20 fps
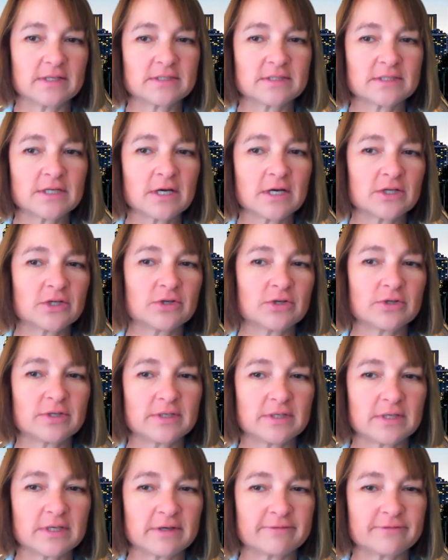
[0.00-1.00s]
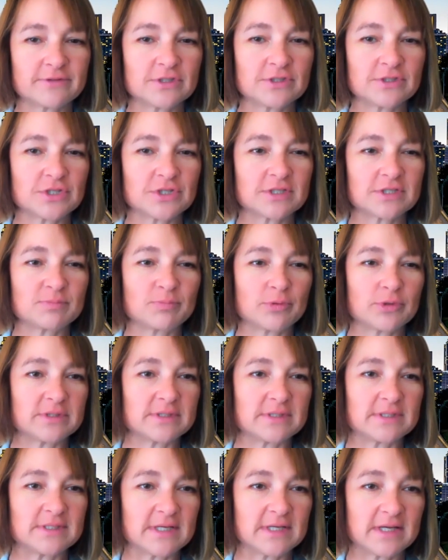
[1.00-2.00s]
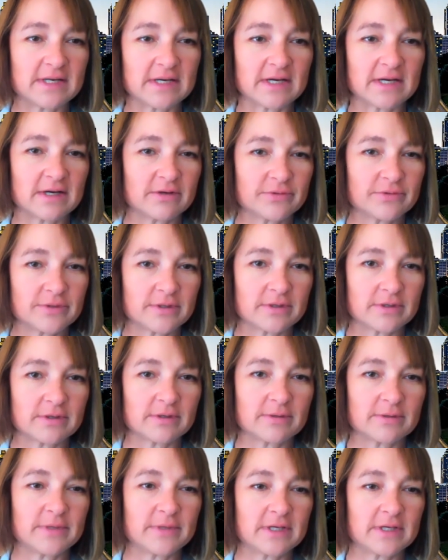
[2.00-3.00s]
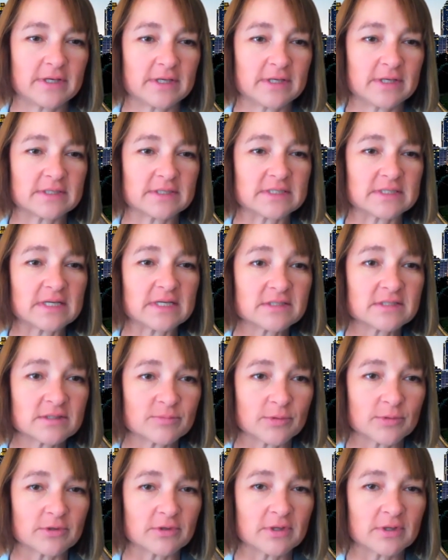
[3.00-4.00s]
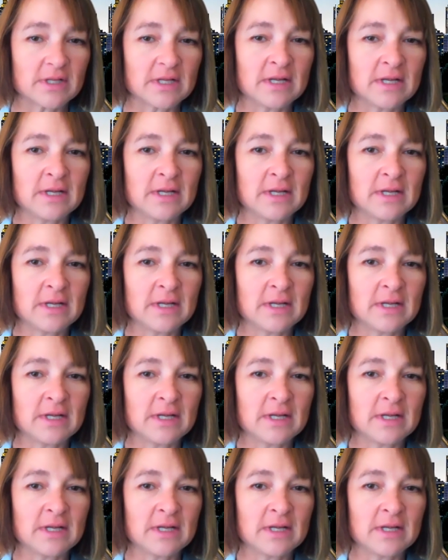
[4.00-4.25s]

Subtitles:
It's not good enough to just put data out there and make it accessible.